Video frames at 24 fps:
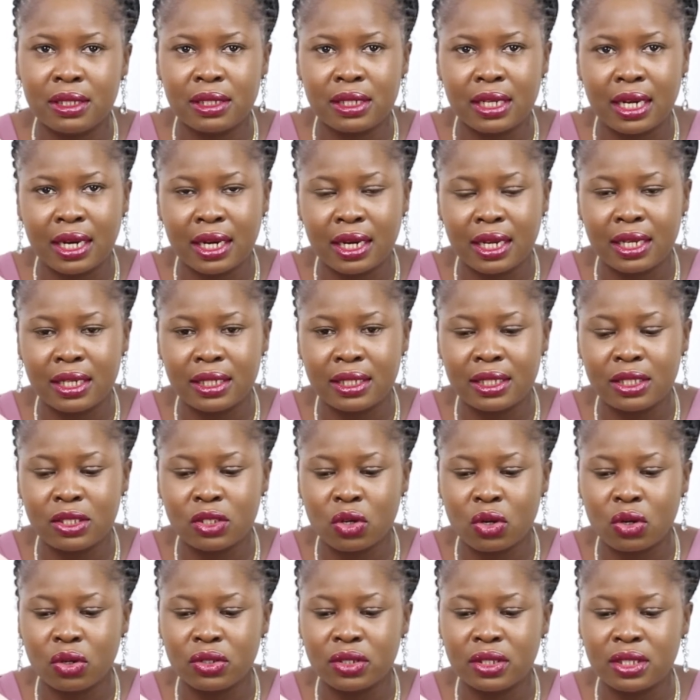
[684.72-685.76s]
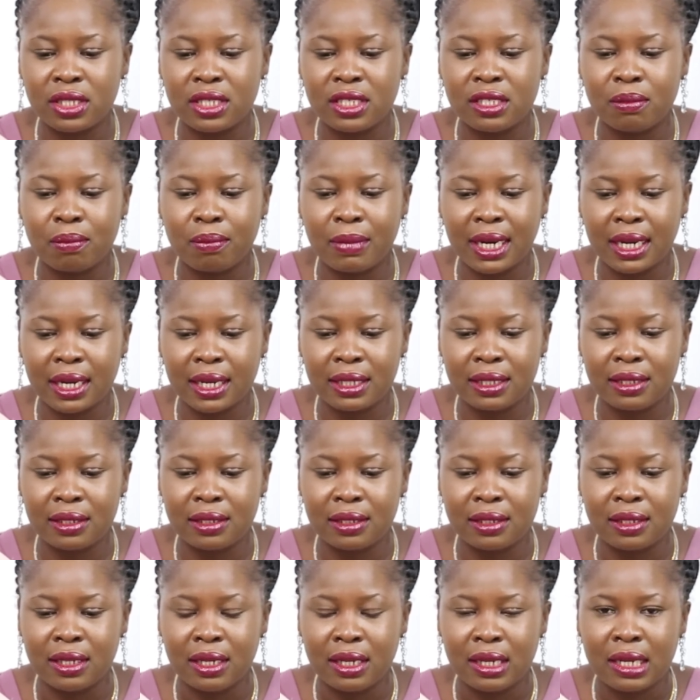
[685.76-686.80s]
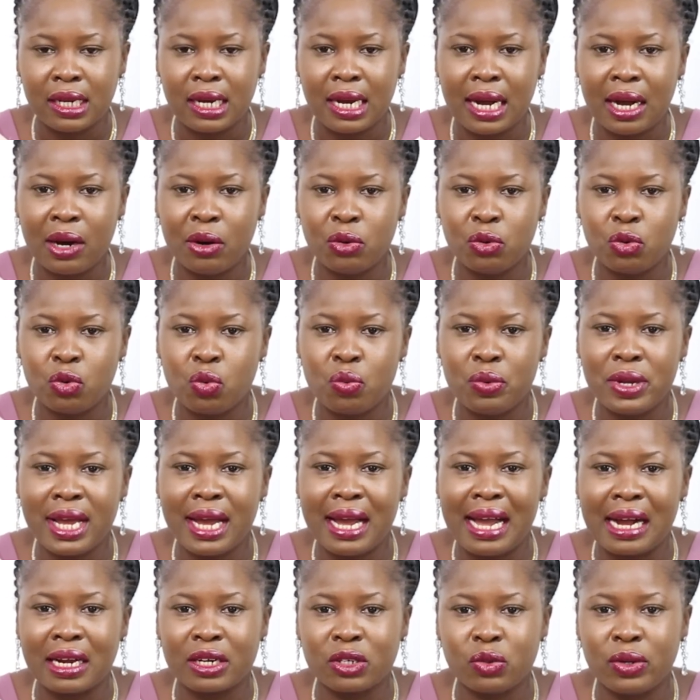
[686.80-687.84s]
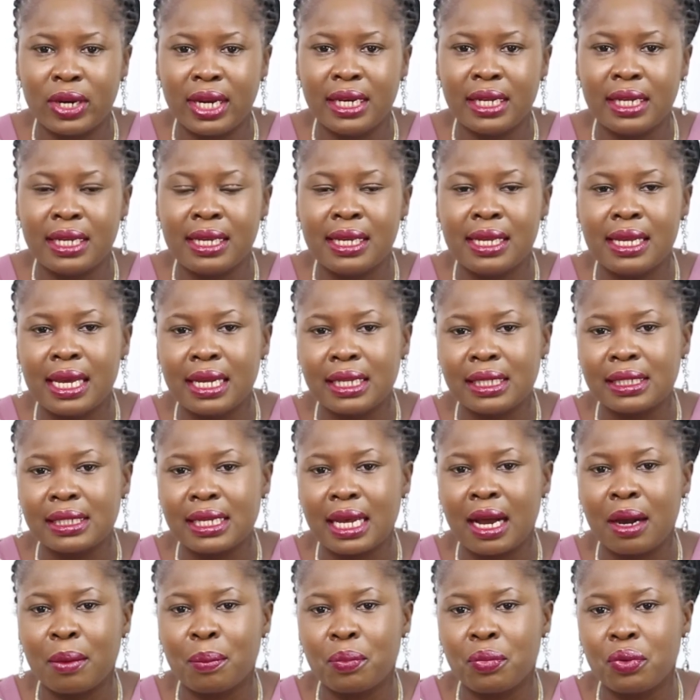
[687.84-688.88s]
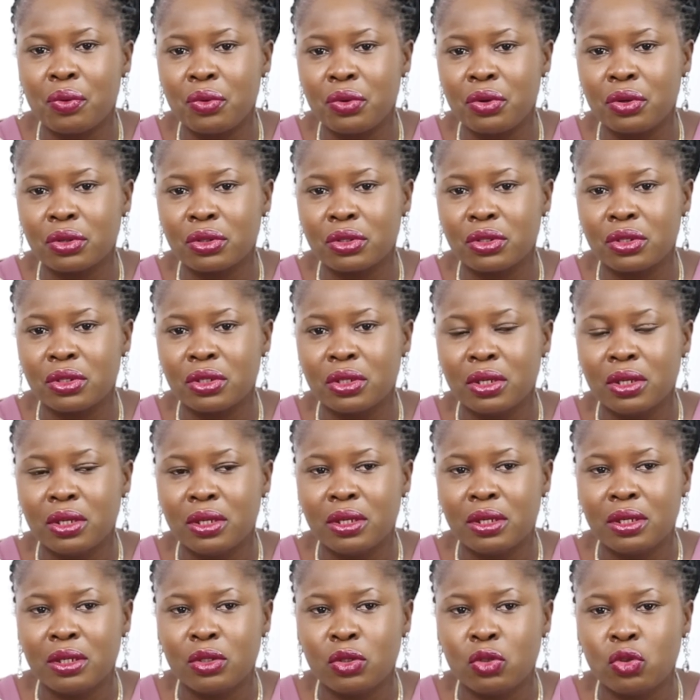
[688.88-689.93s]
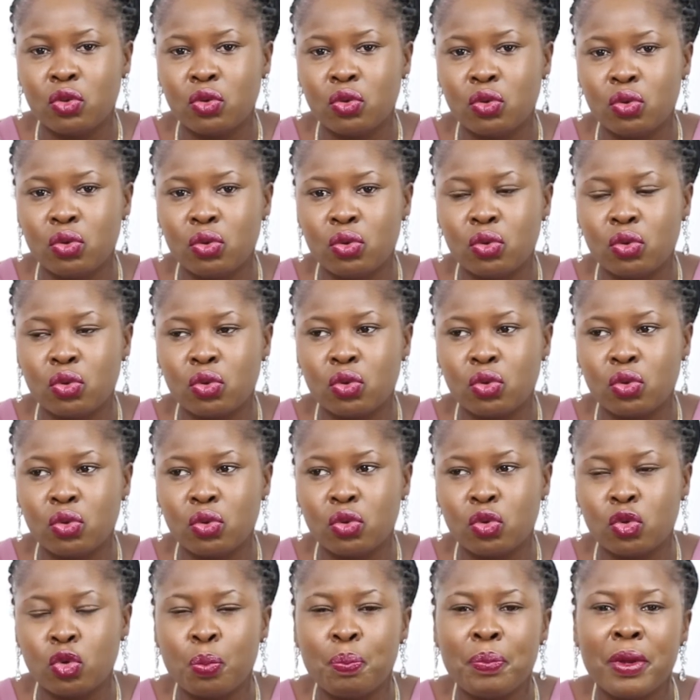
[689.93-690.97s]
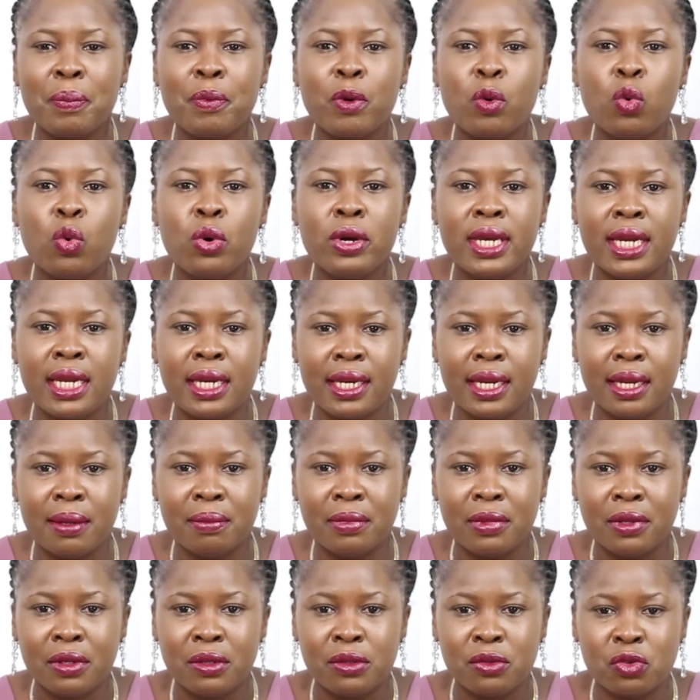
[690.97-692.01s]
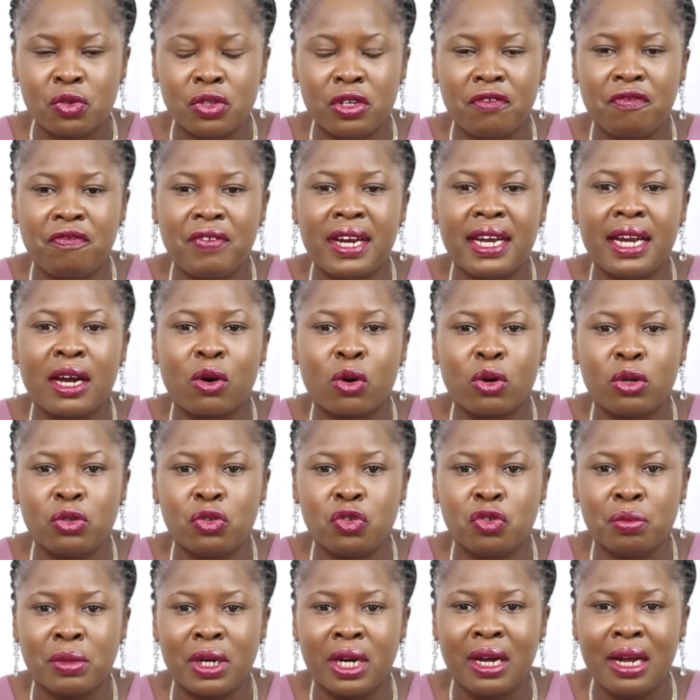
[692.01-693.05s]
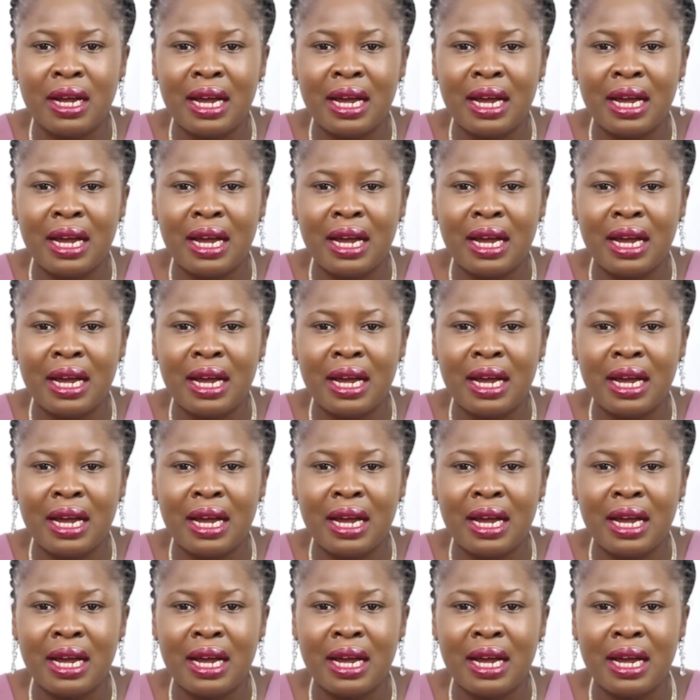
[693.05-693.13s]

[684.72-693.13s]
and cases course is marketing. How do we actually get our products to people who need them, to the final consumer?